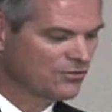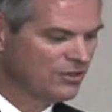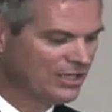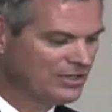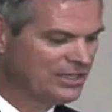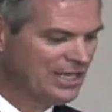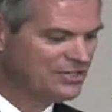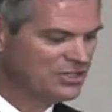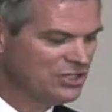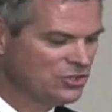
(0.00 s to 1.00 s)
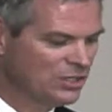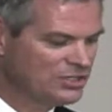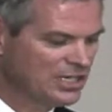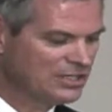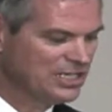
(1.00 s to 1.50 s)
of like the AC
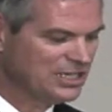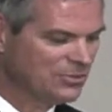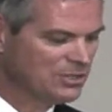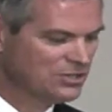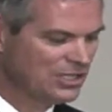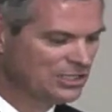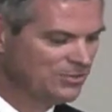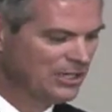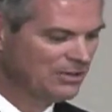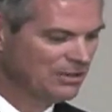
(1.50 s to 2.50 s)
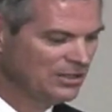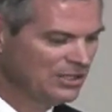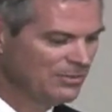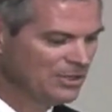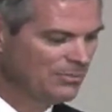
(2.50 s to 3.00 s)
joint technique that we talked about.
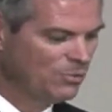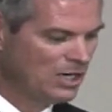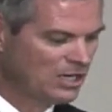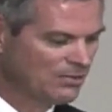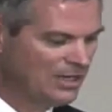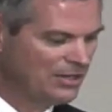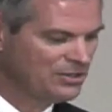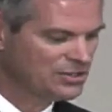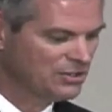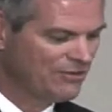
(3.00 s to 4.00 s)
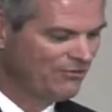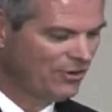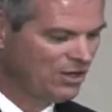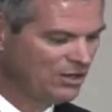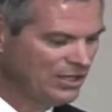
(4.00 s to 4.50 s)
I'm going to walk around until I
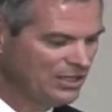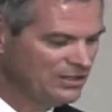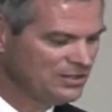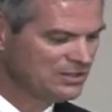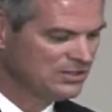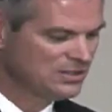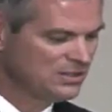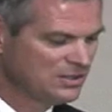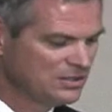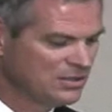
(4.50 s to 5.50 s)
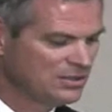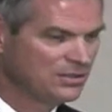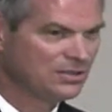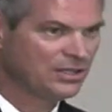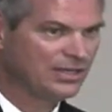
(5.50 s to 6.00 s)
fall in,
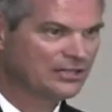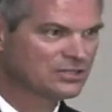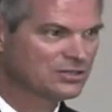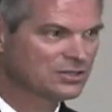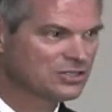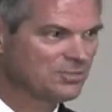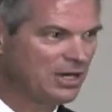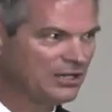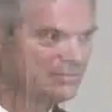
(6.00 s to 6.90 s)
and that's the spot.